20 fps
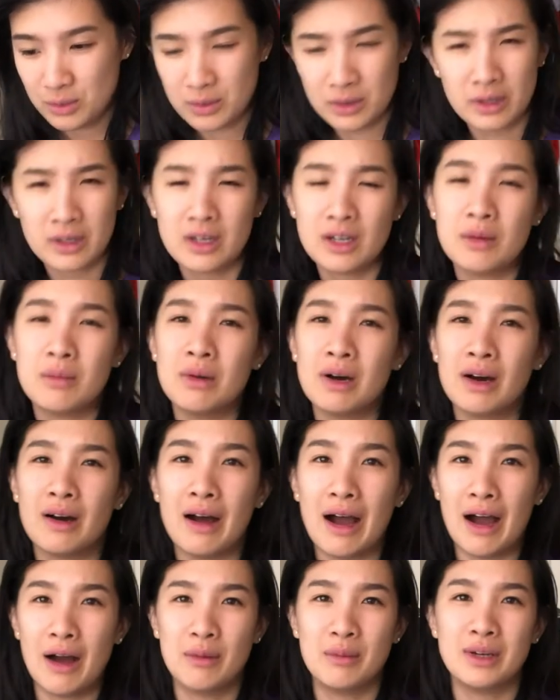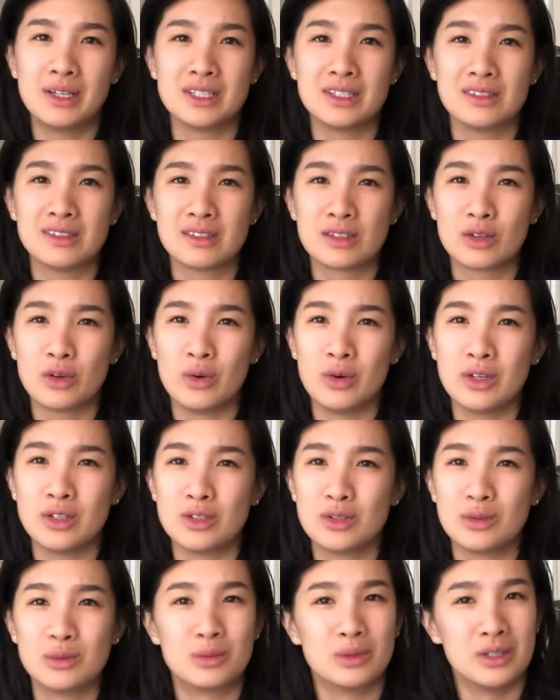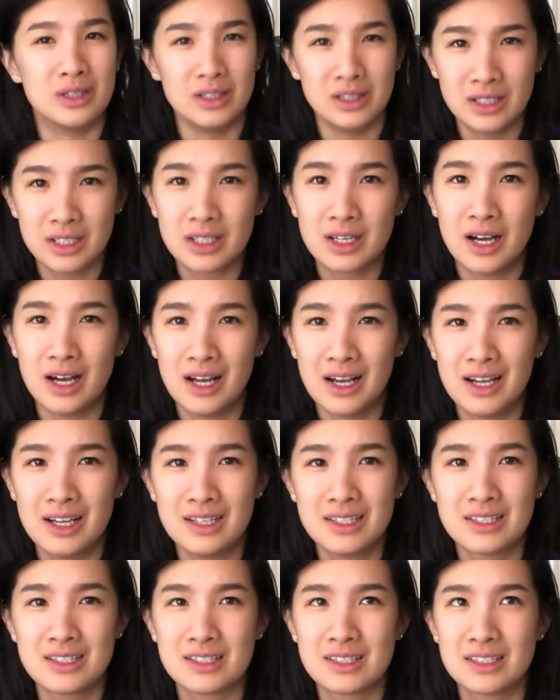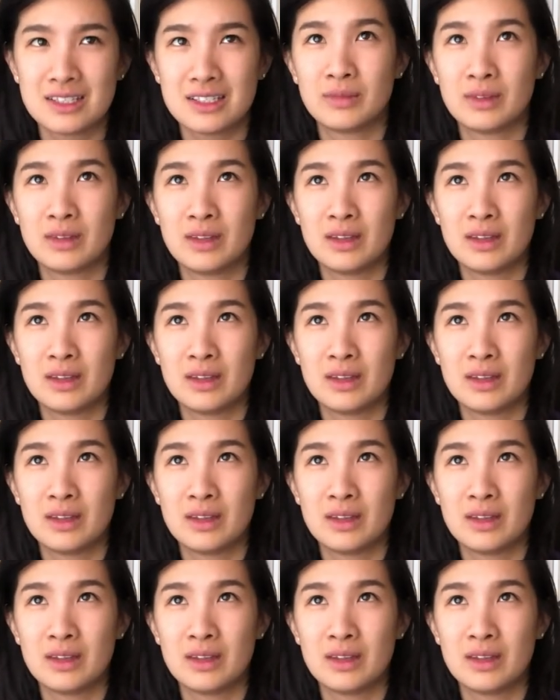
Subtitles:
worried about how much it's going to really cost.